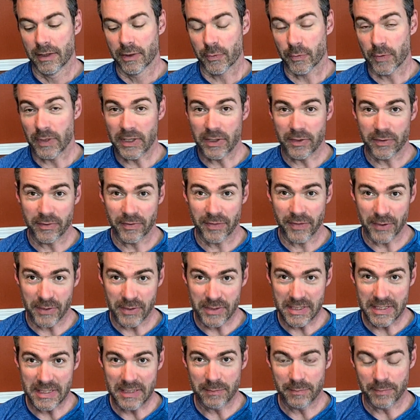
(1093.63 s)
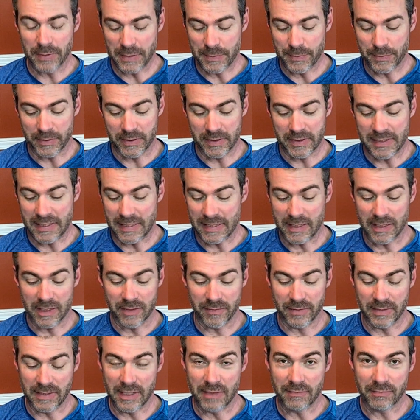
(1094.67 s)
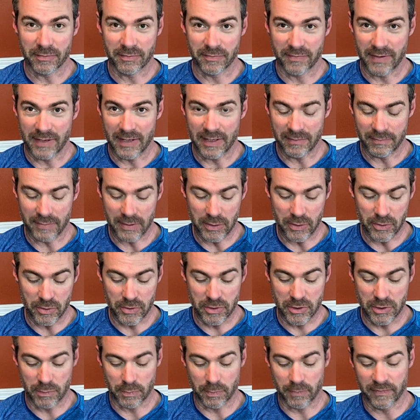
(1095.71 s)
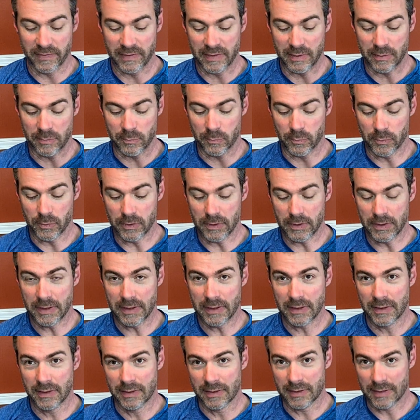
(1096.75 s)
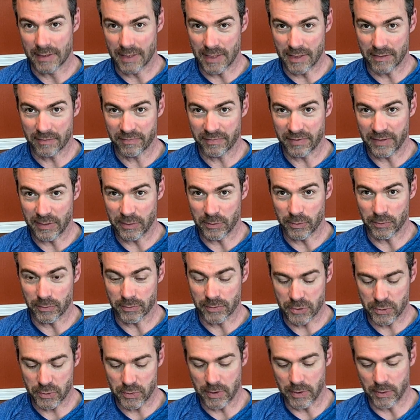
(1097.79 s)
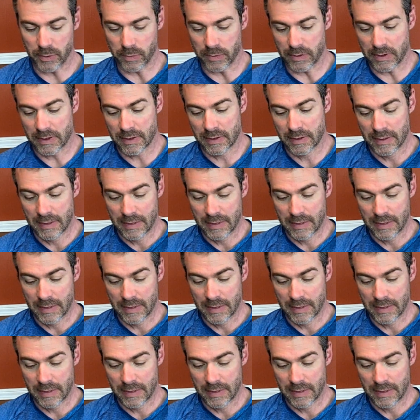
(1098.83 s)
313 people to take it every day for 5 years to prevent one non-fatal stroke.